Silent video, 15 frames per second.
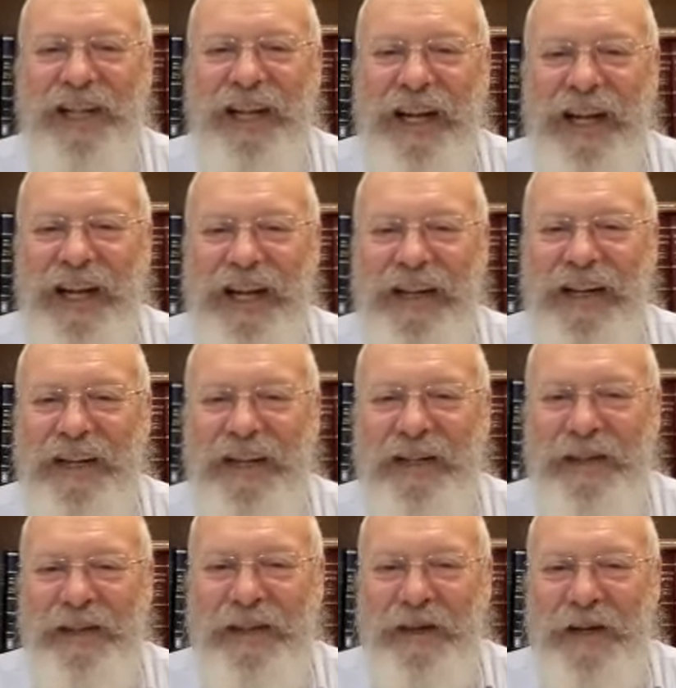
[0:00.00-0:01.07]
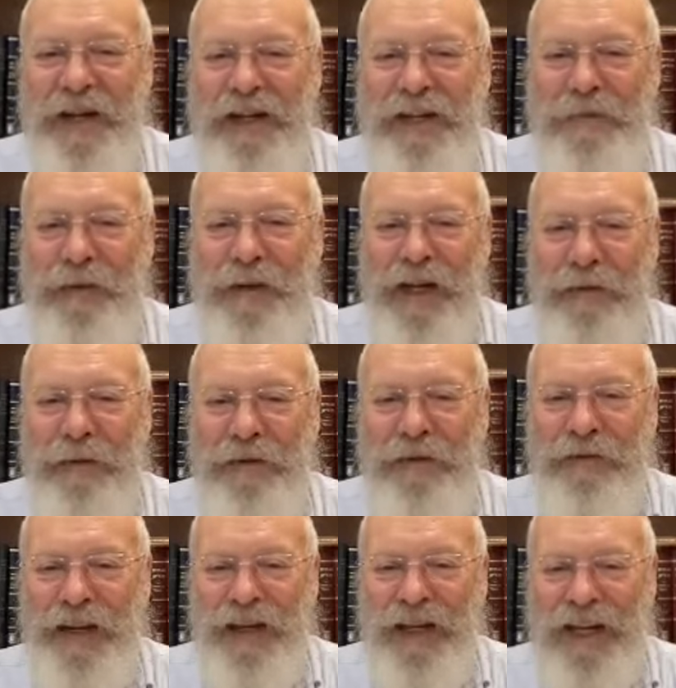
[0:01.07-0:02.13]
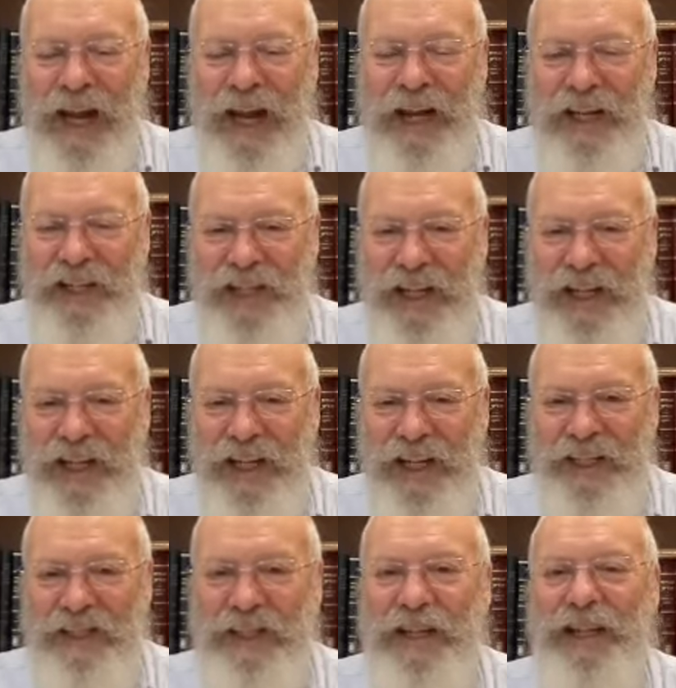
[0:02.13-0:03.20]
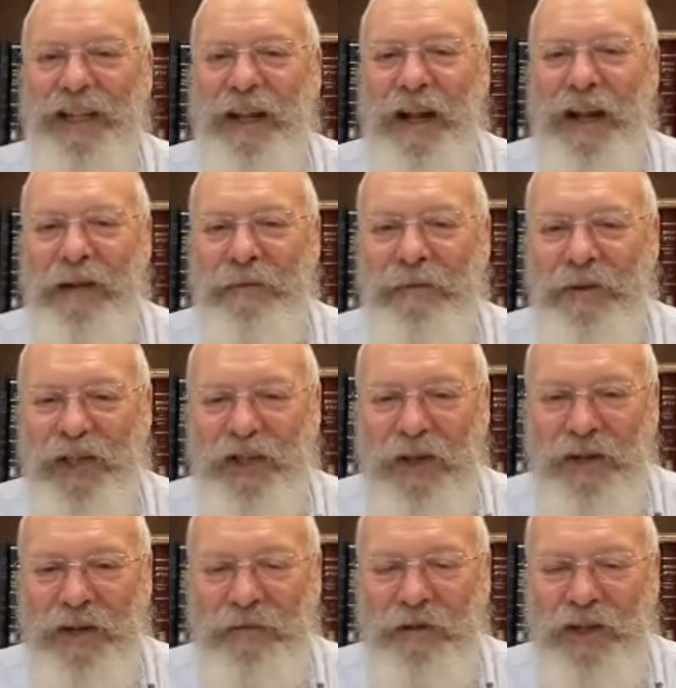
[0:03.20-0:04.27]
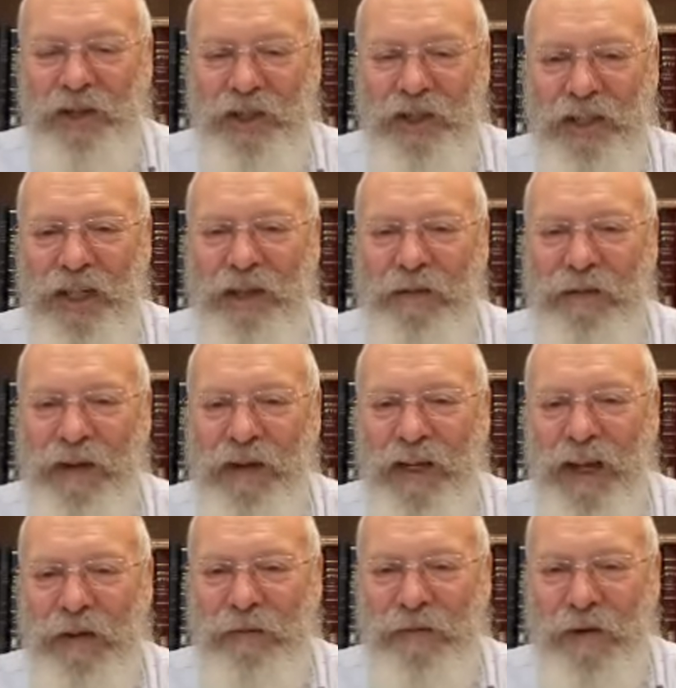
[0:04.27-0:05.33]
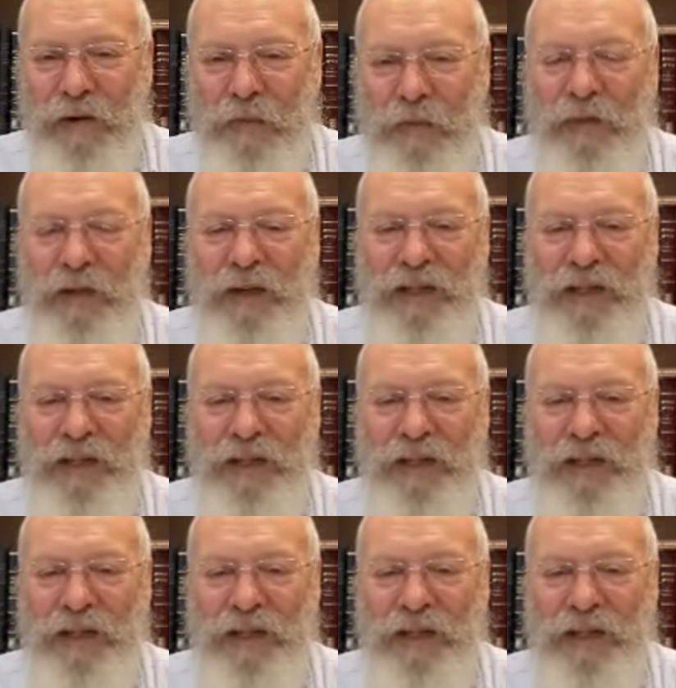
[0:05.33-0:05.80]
You're going to become engaged in things which are sinful, and therefore,